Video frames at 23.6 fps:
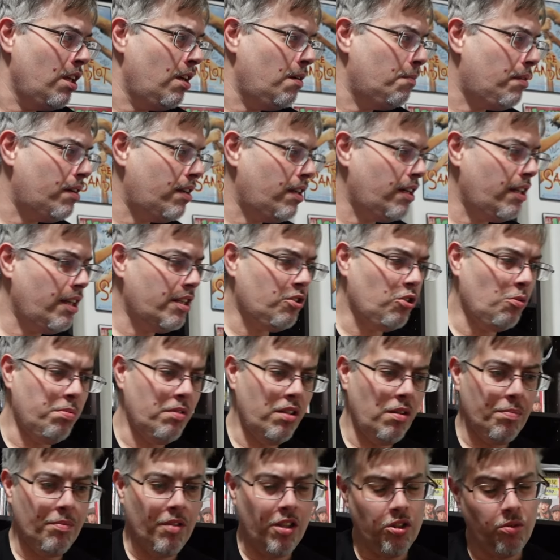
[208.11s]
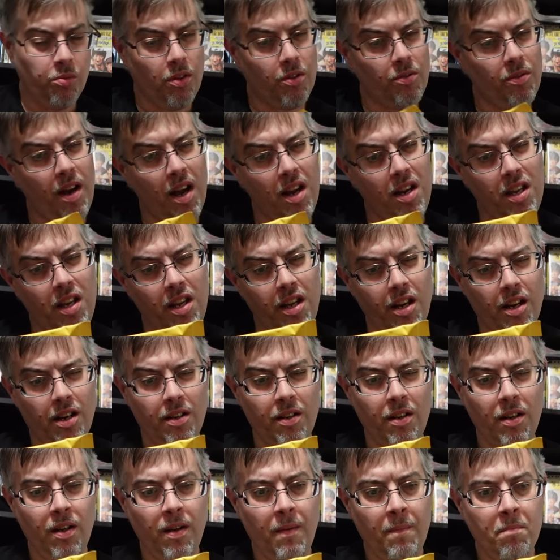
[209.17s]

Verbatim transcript: But uh, let's open up this one right here.